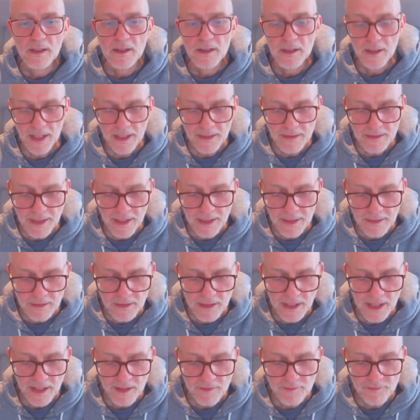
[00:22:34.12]
And then
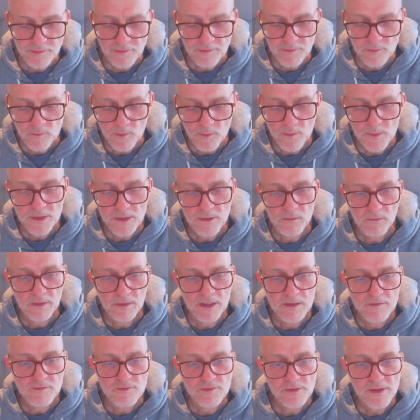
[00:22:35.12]
you have what we call
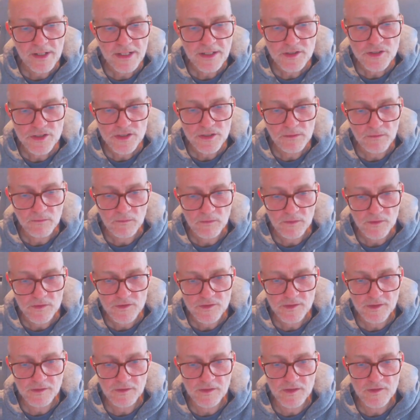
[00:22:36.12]
inferential
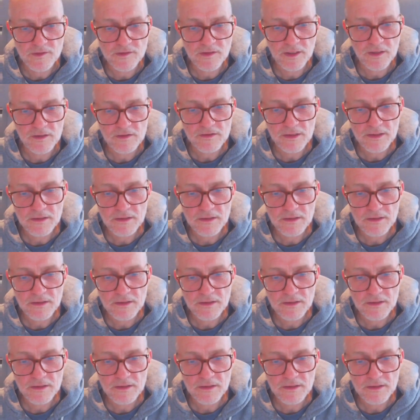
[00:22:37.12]
statistics,